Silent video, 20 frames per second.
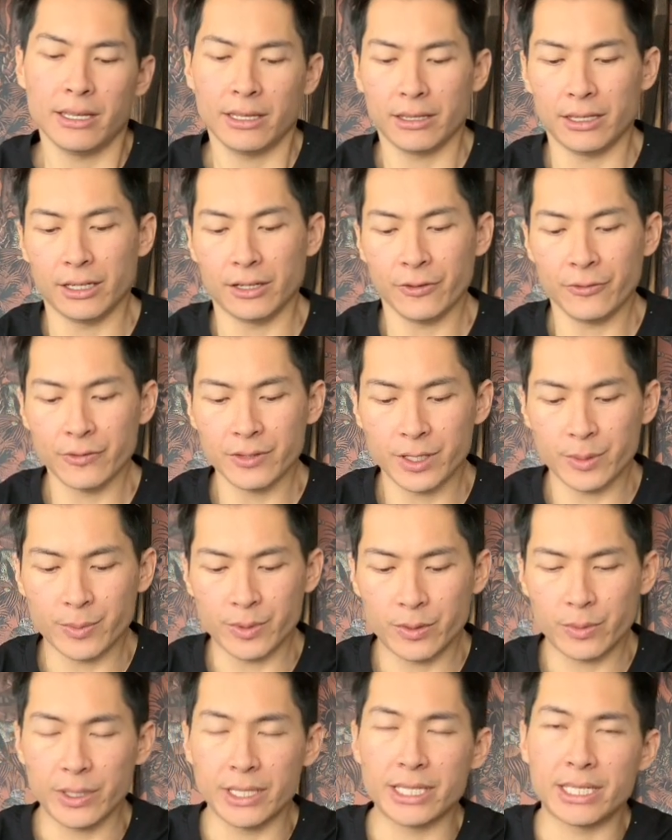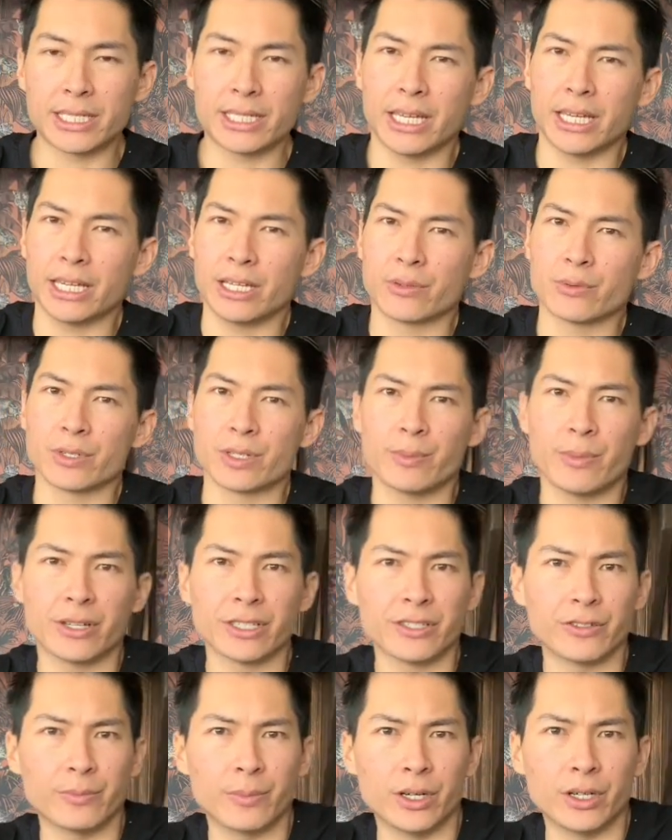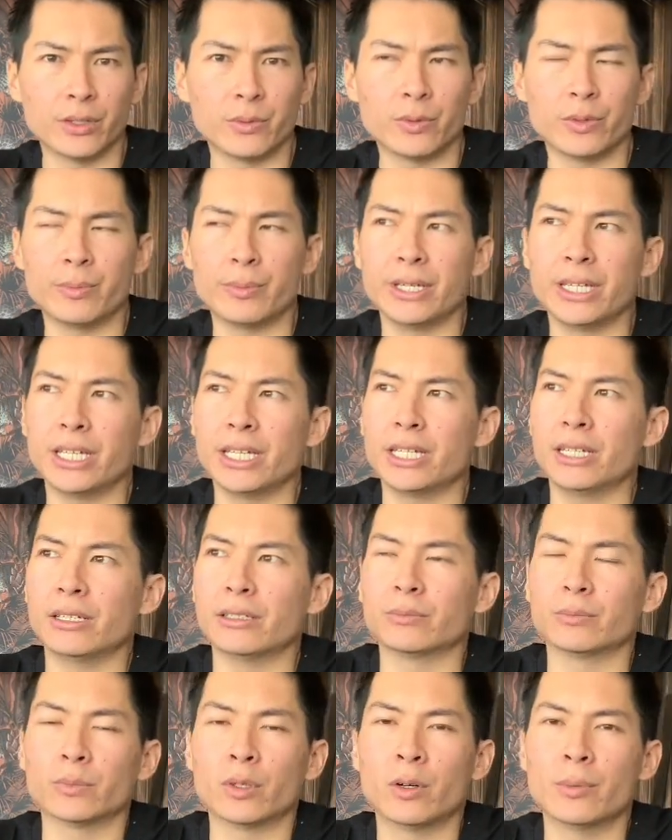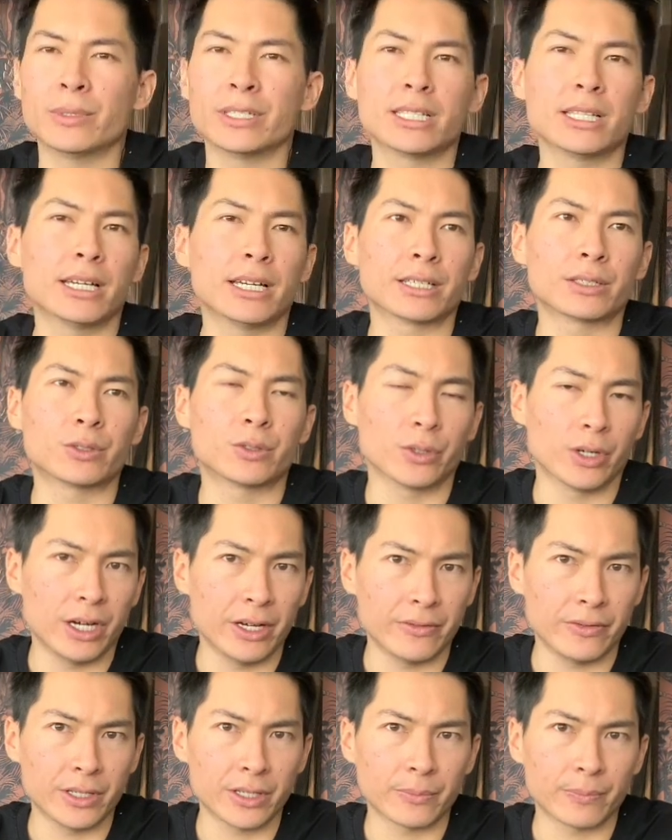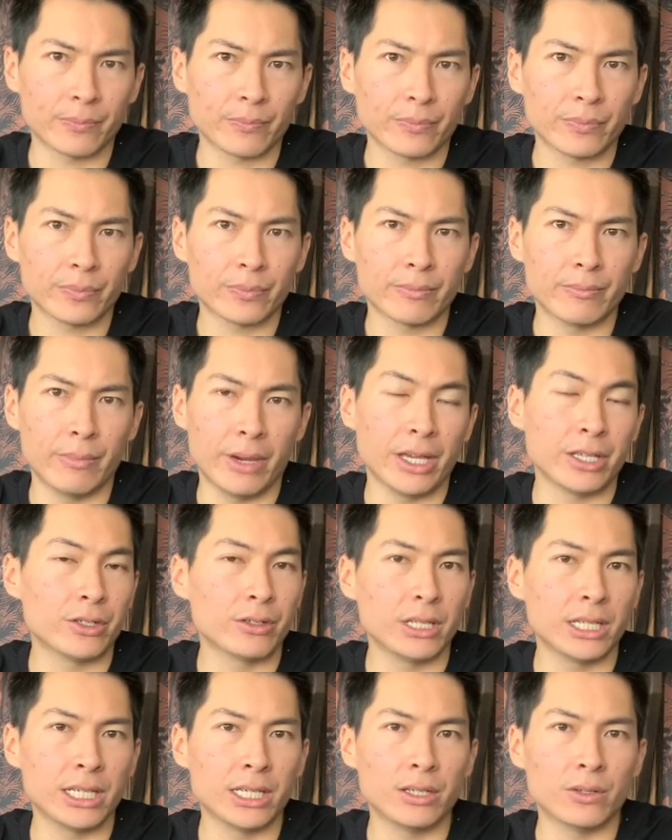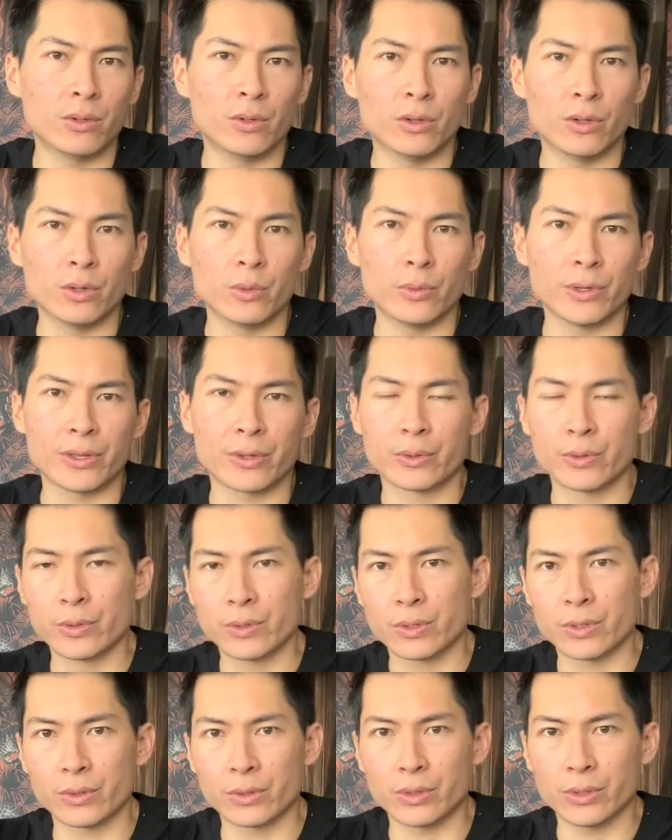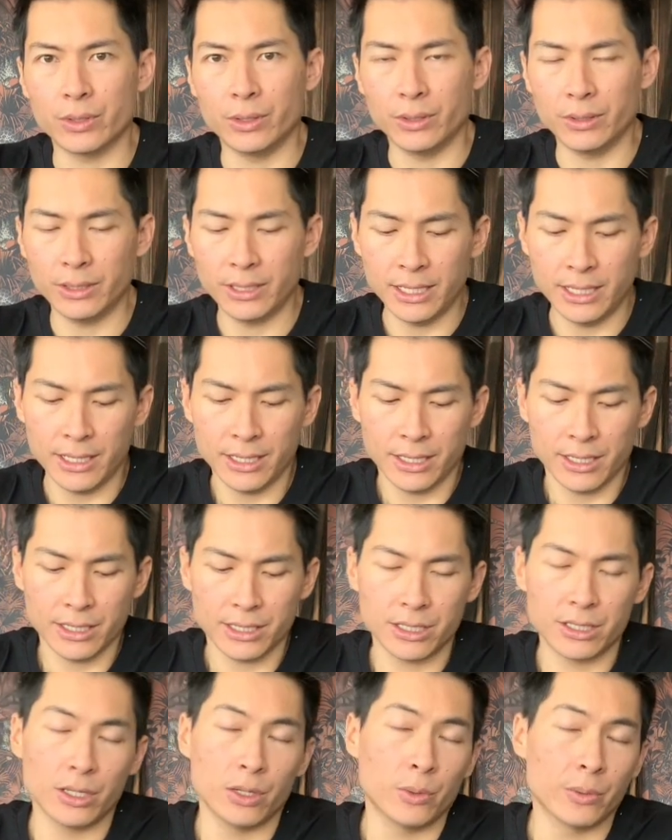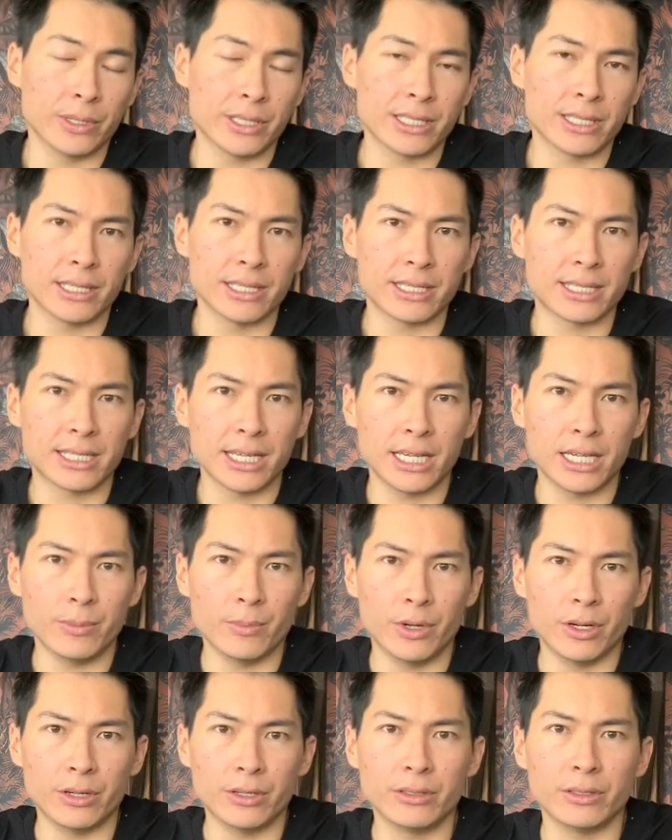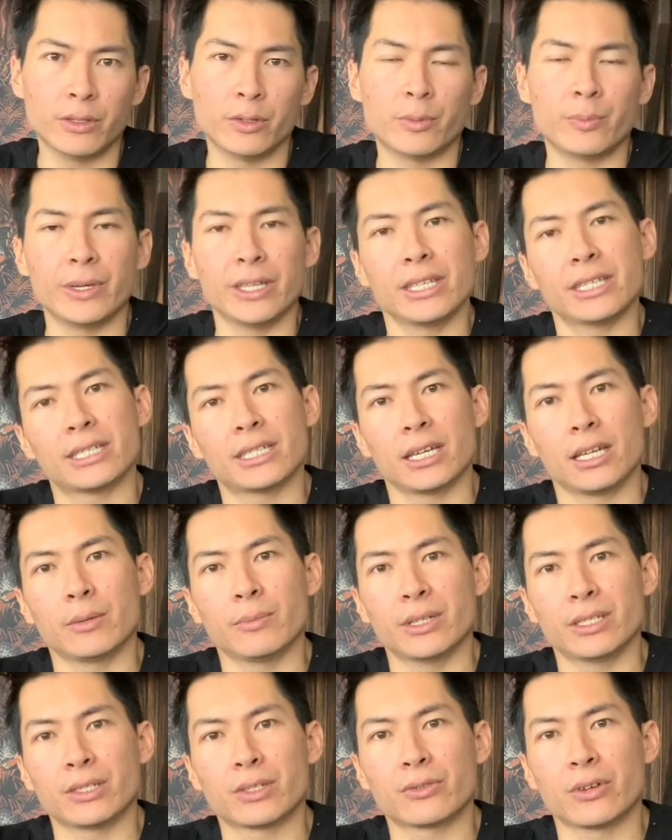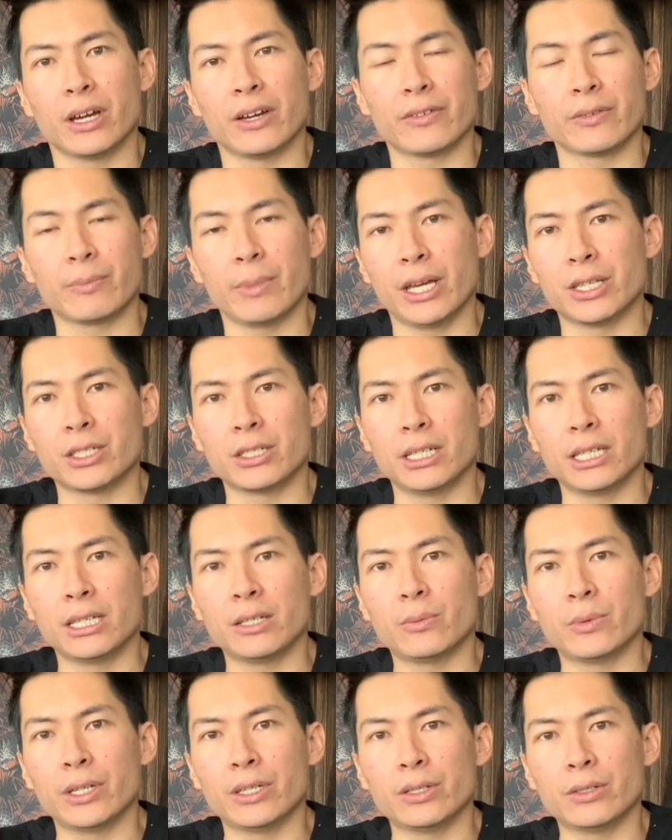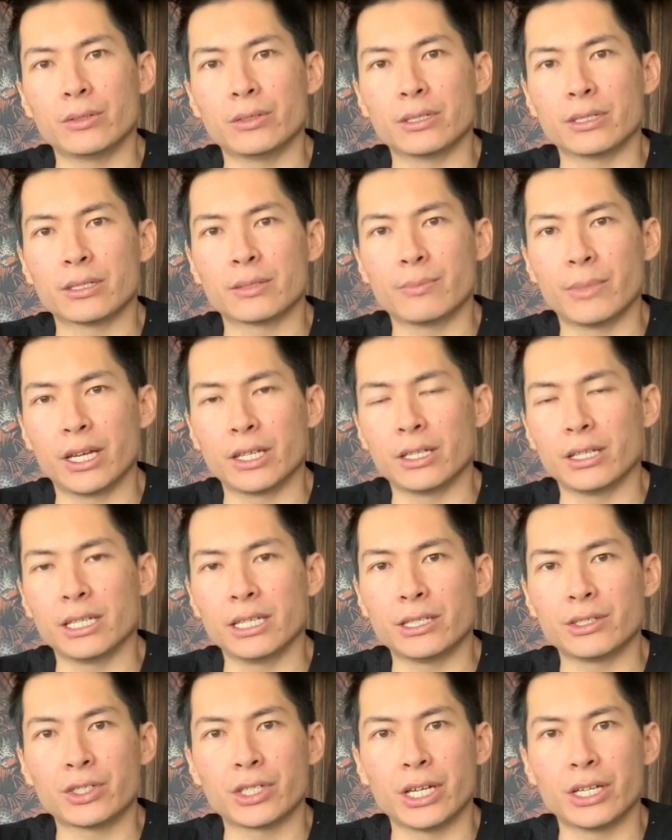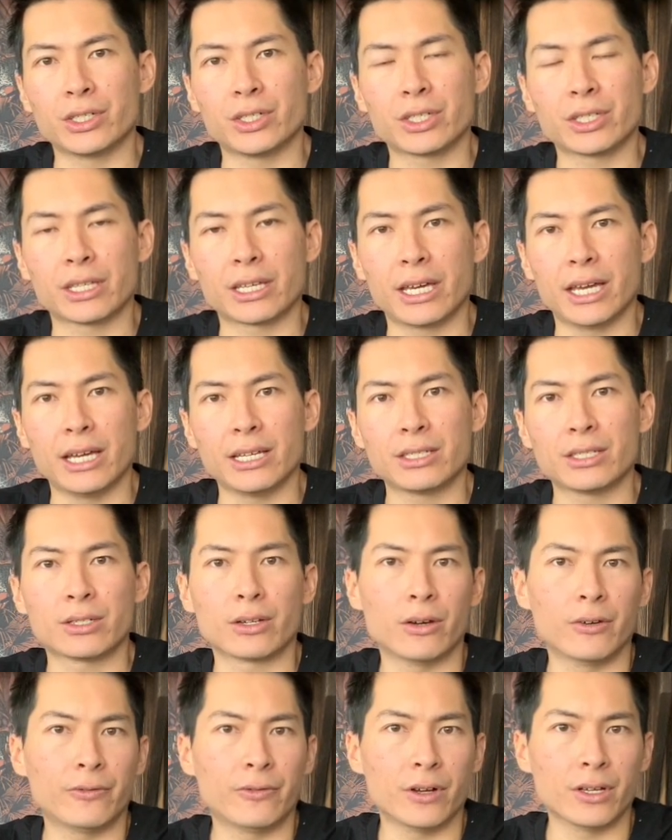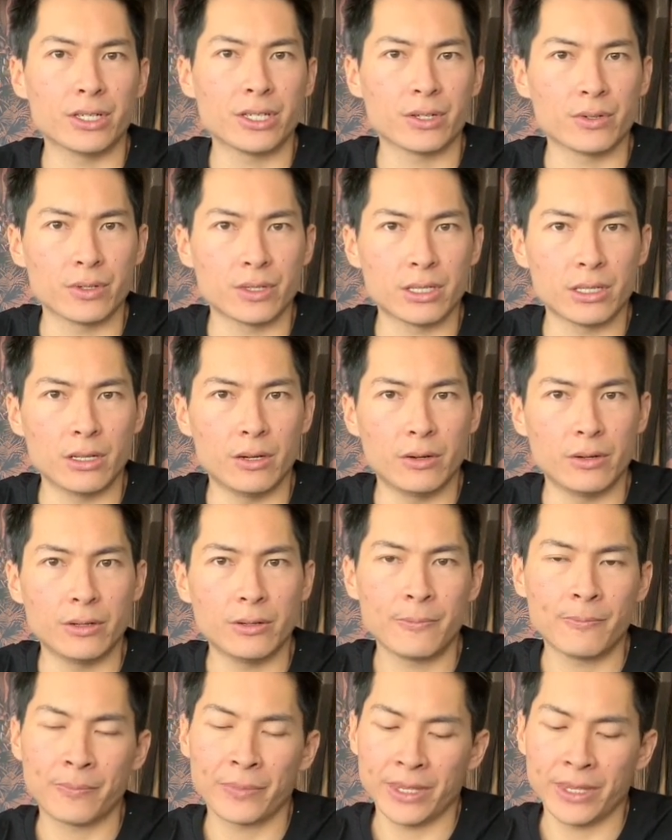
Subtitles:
The difference between steady and responsive mode would be almost like driving manually or with cruise control. So with the steady mode, it would be the same as driving manually, where you just manually change the gas to go faster or slower.